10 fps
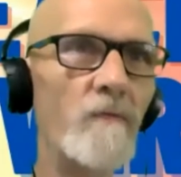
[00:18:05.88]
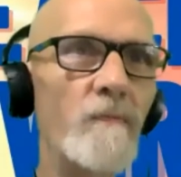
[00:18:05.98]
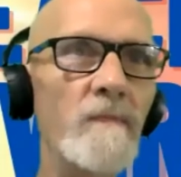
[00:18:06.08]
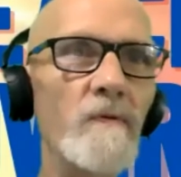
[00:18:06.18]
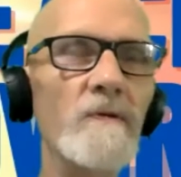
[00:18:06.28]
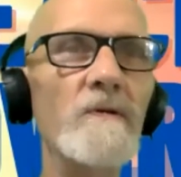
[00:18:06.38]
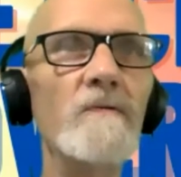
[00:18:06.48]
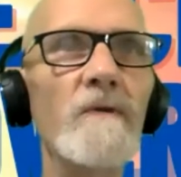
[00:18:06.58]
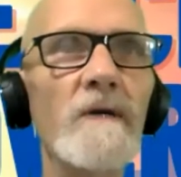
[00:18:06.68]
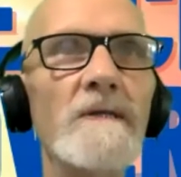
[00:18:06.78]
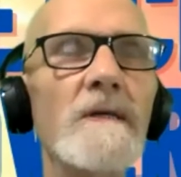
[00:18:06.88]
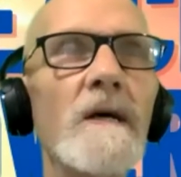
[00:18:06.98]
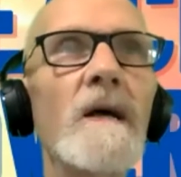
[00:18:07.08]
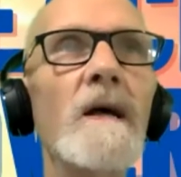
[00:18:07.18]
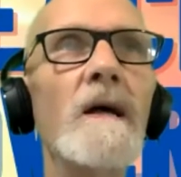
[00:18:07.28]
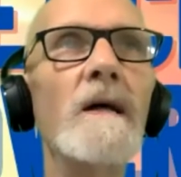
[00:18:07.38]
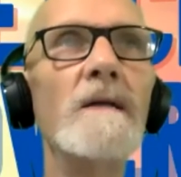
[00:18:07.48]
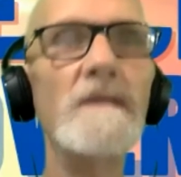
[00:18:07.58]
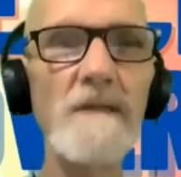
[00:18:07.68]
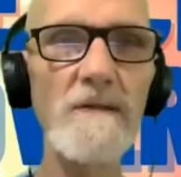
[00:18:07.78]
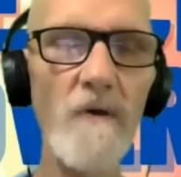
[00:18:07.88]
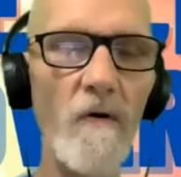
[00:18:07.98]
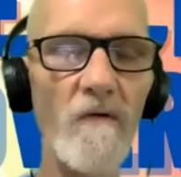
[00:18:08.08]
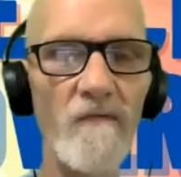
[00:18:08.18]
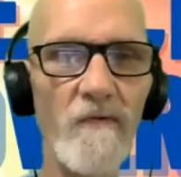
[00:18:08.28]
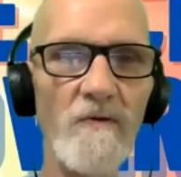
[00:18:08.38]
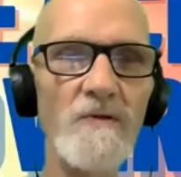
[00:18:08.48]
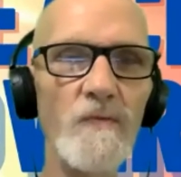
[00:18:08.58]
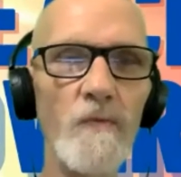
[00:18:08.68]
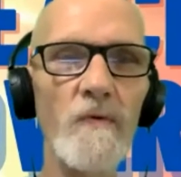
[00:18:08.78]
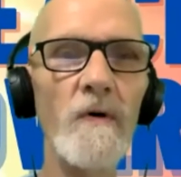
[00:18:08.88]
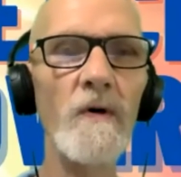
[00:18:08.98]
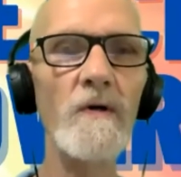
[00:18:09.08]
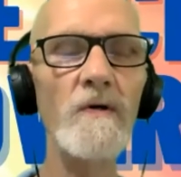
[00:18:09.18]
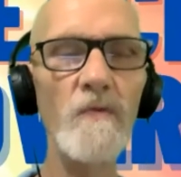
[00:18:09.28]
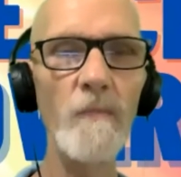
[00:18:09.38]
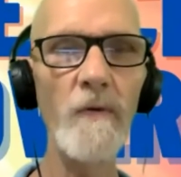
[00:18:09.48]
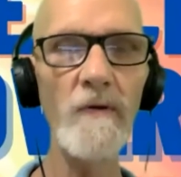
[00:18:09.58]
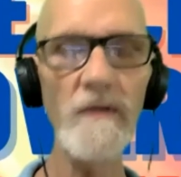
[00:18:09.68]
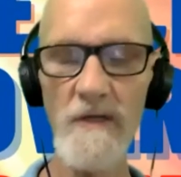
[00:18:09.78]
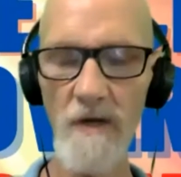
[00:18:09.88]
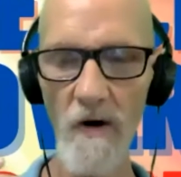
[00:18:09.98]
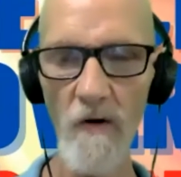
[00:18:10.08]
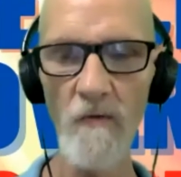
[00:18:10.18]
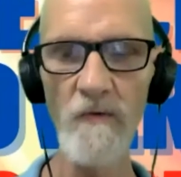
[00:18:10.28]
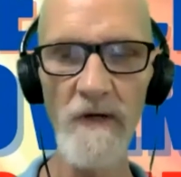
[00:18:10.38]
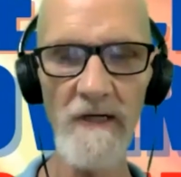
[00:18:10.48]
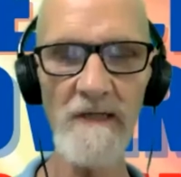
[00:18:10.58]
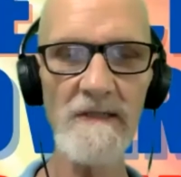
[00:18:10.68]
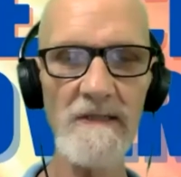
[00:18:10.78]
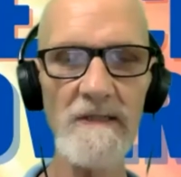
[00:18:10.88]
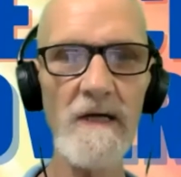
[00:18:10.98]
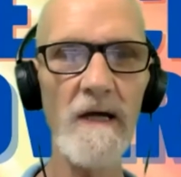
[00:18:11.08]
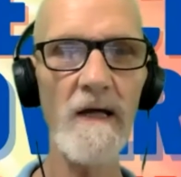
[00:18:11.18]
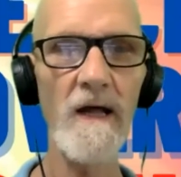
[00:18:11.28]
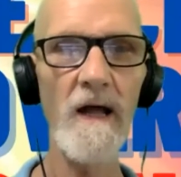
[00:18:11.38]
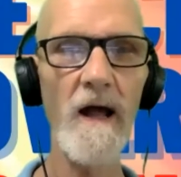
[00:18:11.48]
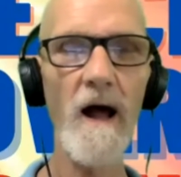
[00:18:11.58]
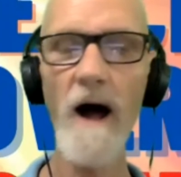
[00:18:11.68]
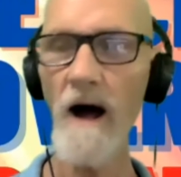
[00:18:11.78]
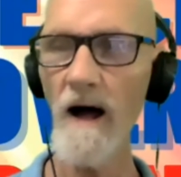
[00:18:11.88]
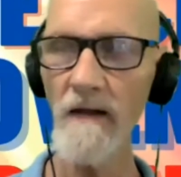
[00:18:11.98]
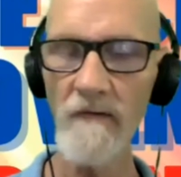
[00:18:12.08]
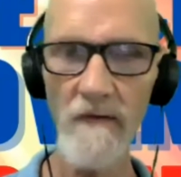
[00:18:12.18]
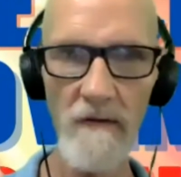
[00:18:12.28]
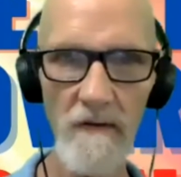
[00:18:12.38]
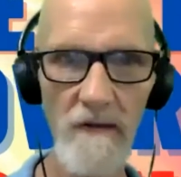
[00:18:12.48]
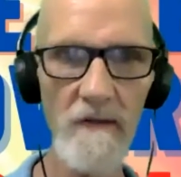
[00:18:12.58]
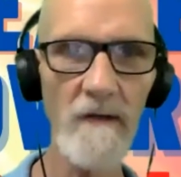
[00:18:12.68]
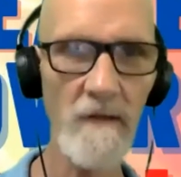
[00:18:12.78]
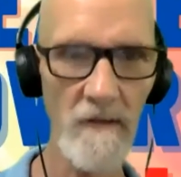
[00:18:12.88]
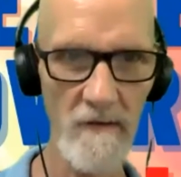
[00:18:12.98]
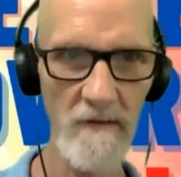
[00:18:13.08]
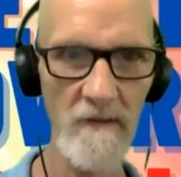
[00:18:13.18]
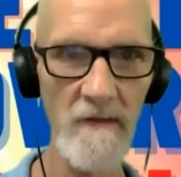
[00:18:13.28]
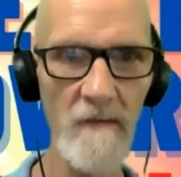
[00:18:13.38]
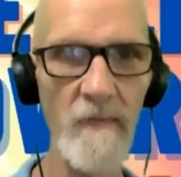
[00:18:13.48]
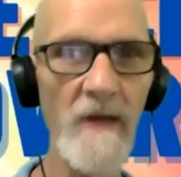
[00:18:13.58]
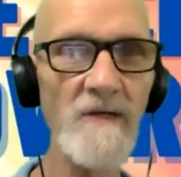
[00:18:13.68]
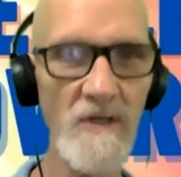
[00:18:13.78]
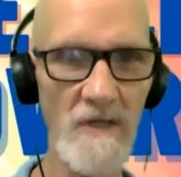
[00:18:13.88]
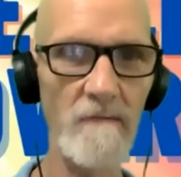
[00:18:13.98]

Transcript: people do is this is all virtual. You put the onus on the patient.